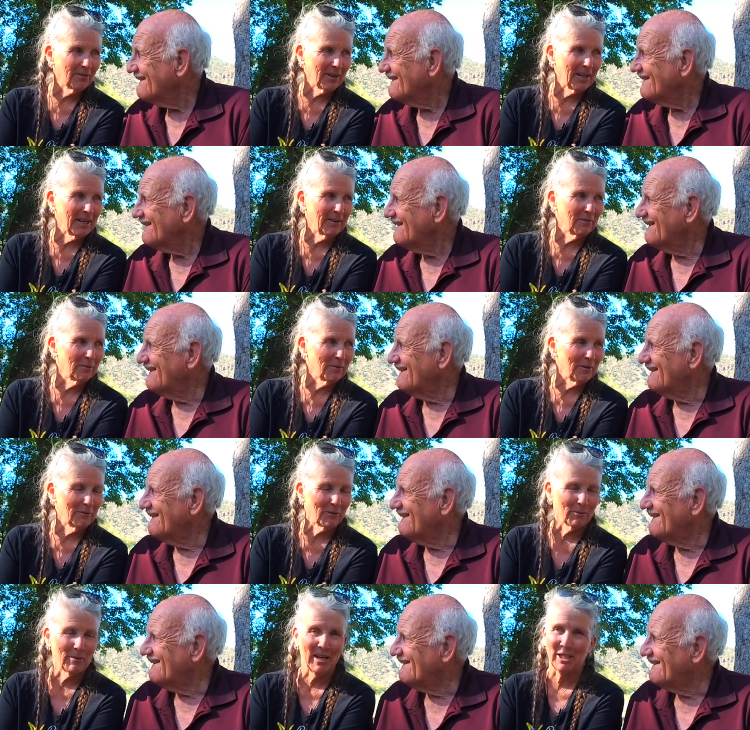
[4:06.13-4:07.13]
Speaker 1: I give them
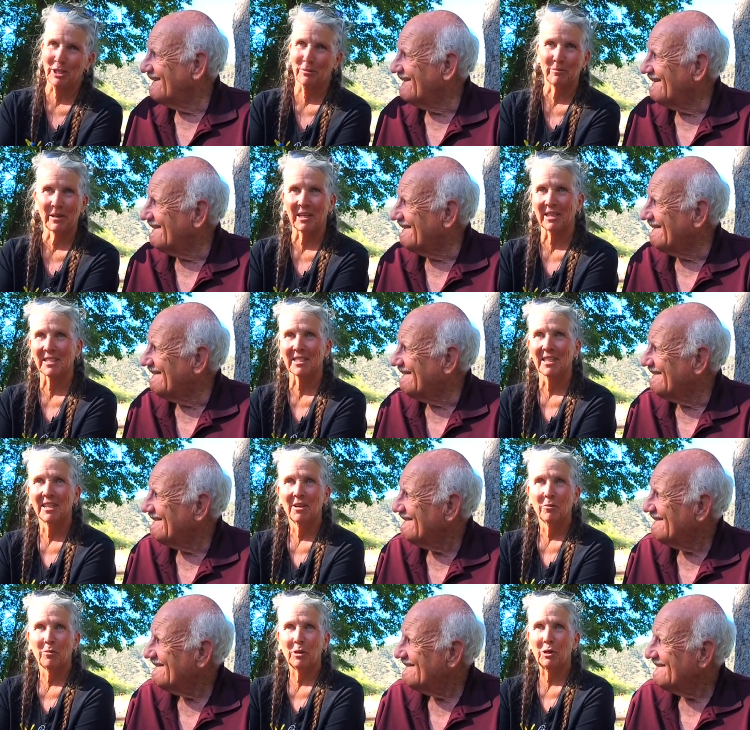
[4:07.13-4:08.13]
information because
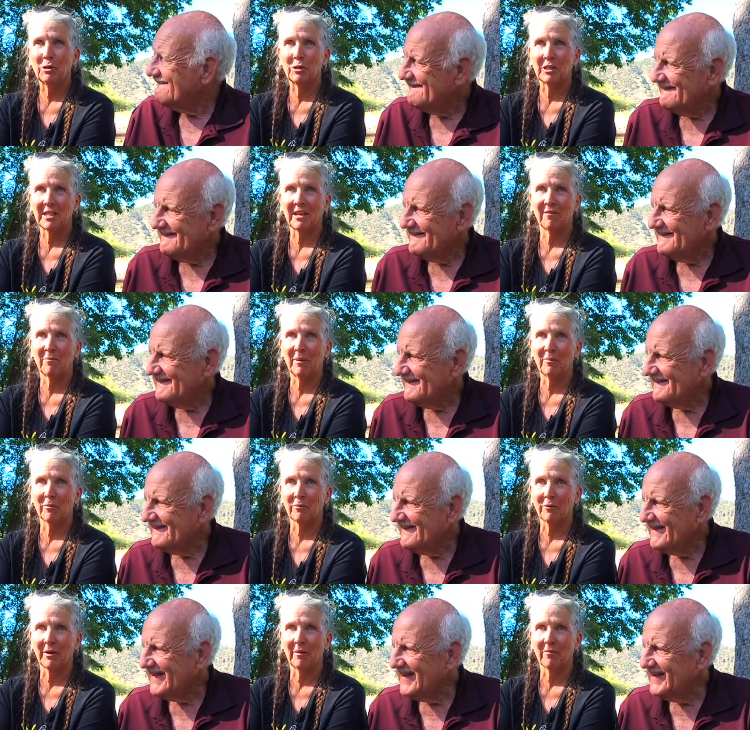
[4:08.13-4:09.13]
when you just give people
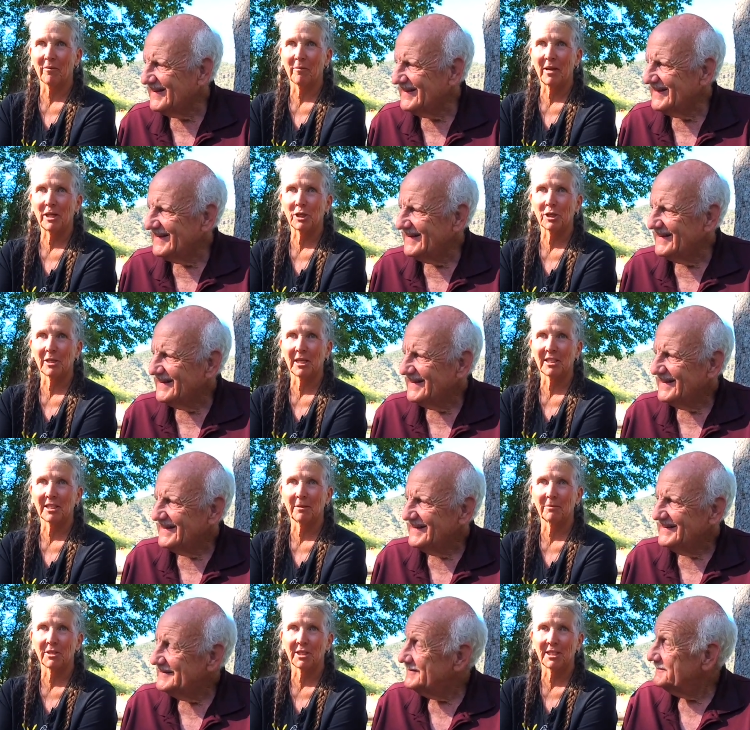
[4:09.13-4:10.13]
free information, they
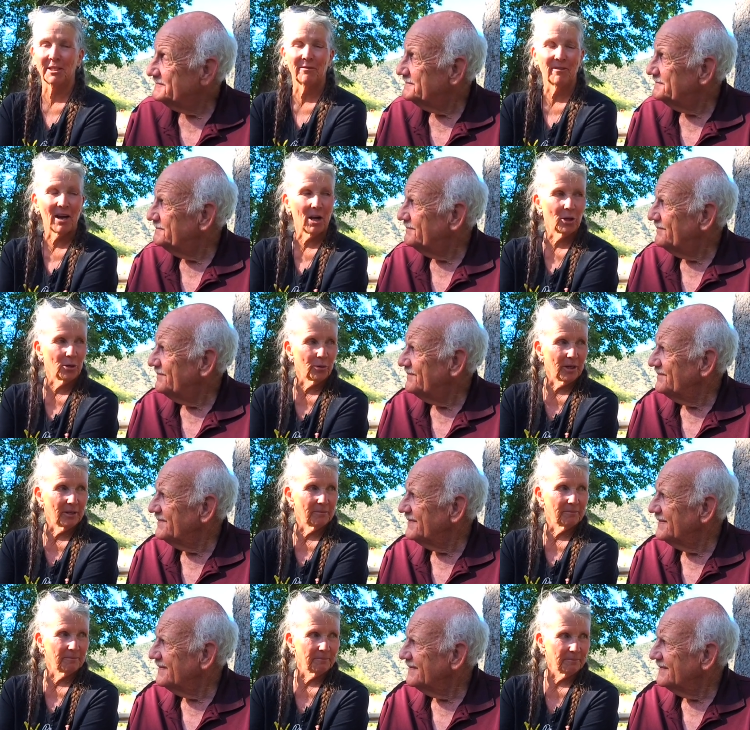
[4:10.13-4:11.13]
seem to devalue it.
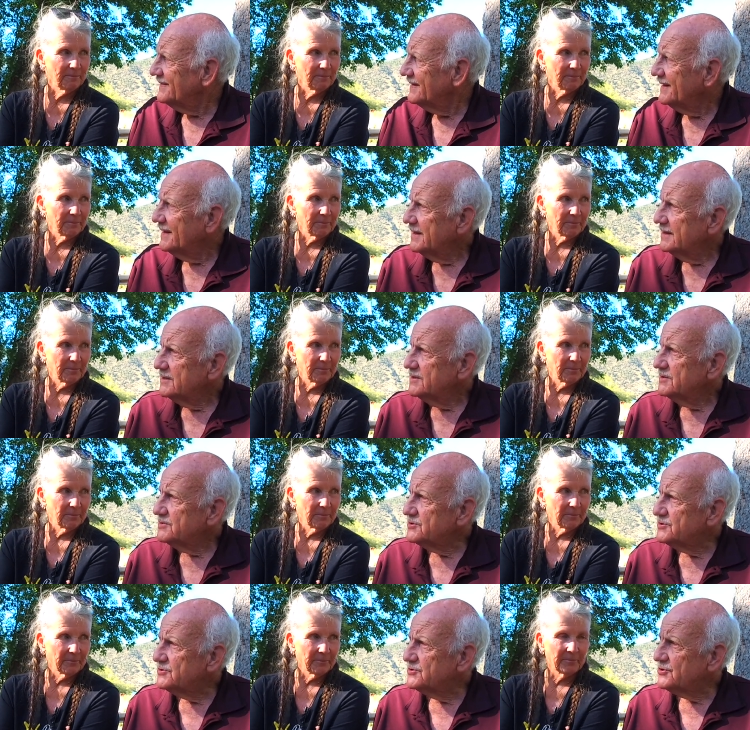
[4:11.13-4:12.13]

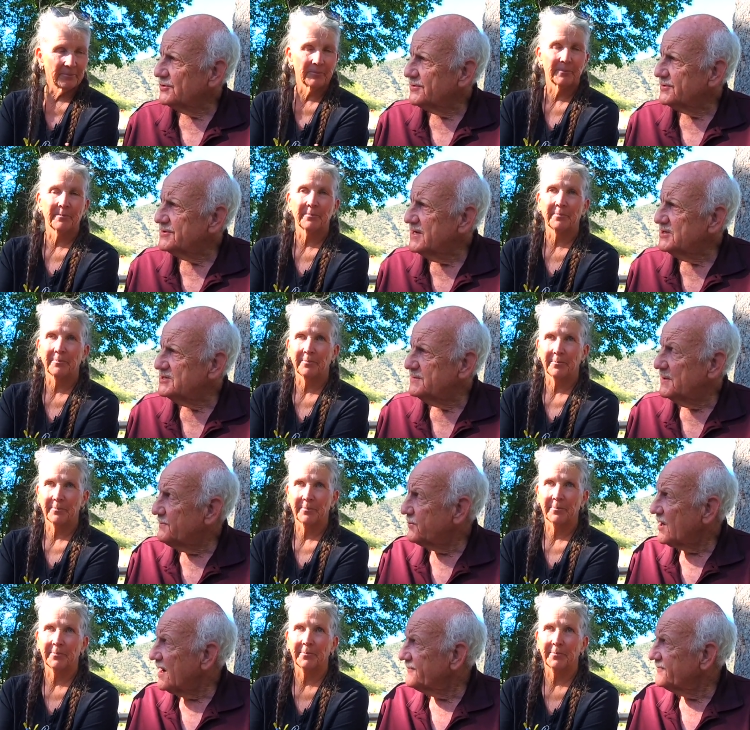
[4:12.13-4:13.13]
Speaker 2: So there needs to be
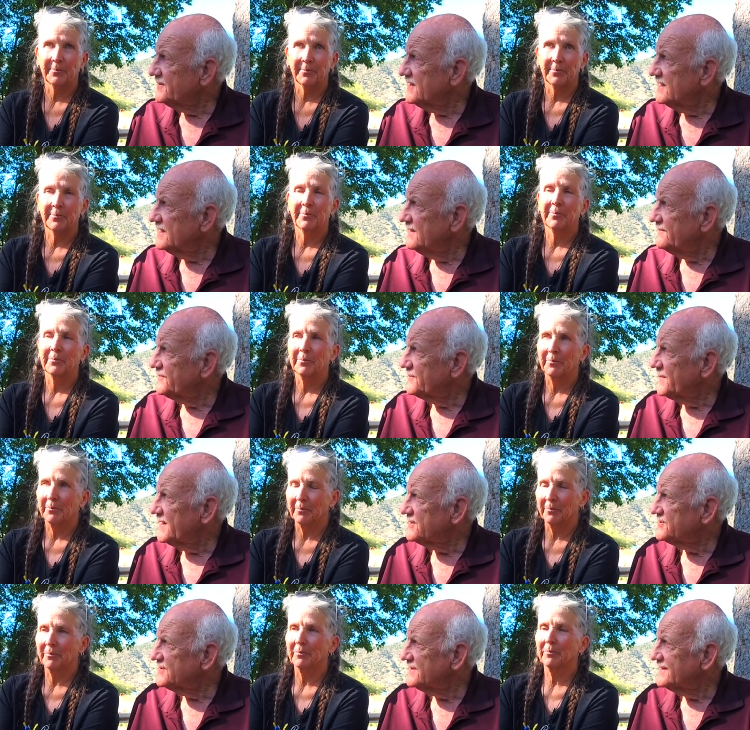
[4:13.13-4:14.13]
profit in
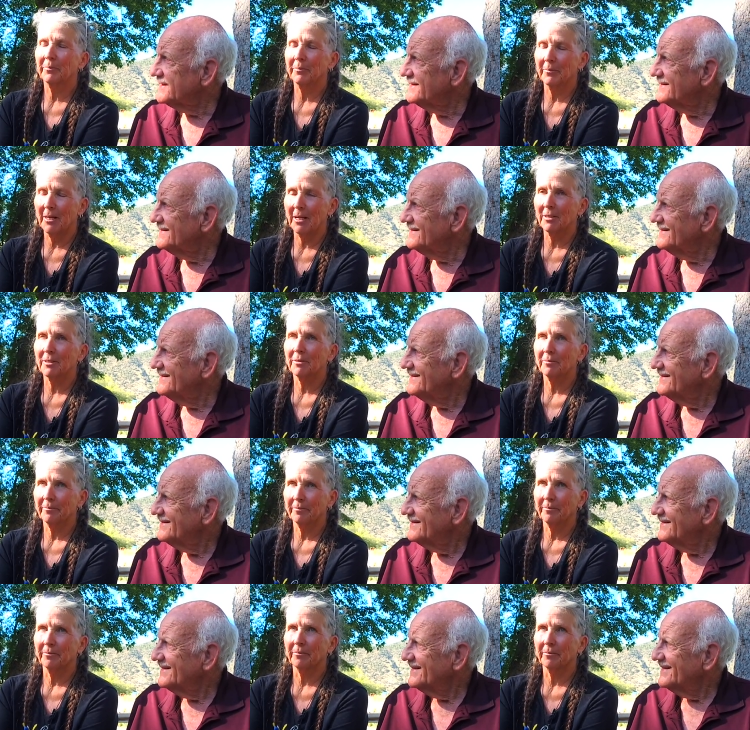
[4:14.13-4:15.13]
information.
Speaker 1: Yes.
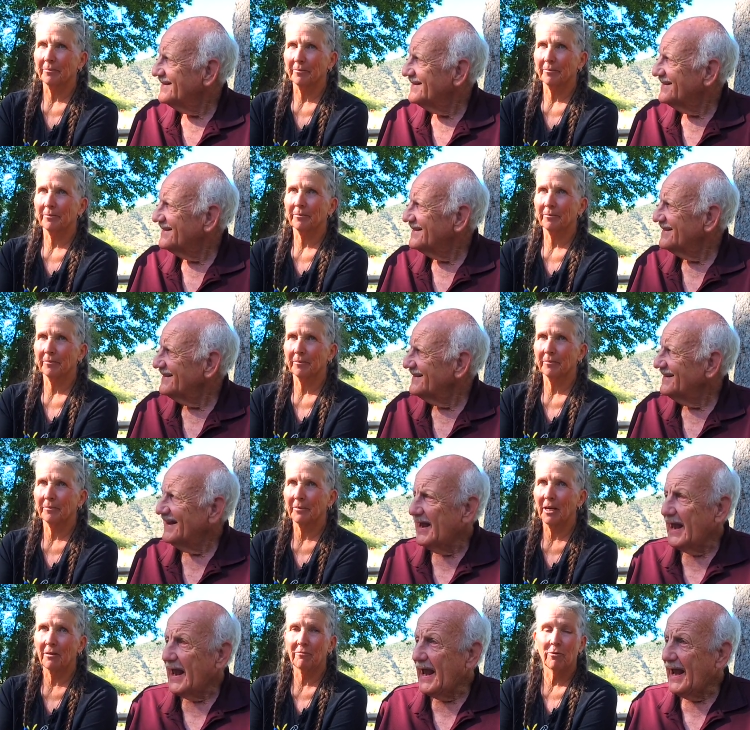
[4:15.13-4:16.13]

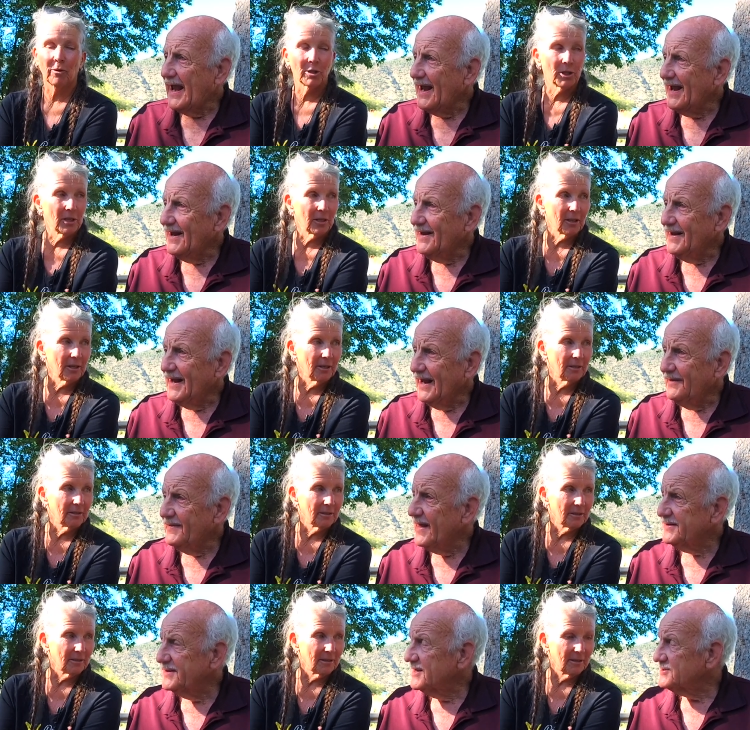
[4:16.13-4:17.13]
Unfortunately.
Speaker 2: And
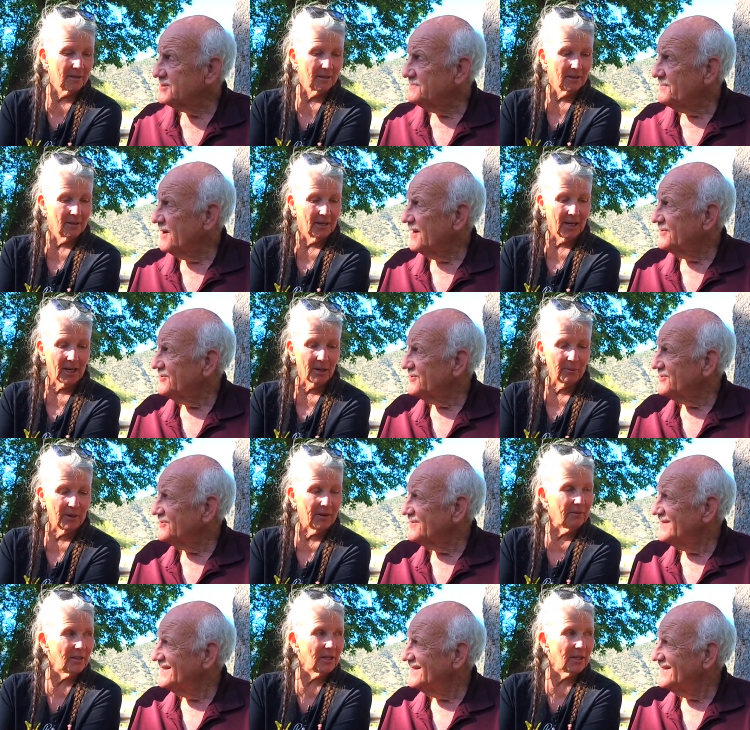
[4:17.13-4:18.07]
that doesn't bother. It could you.
Speaker 1: be even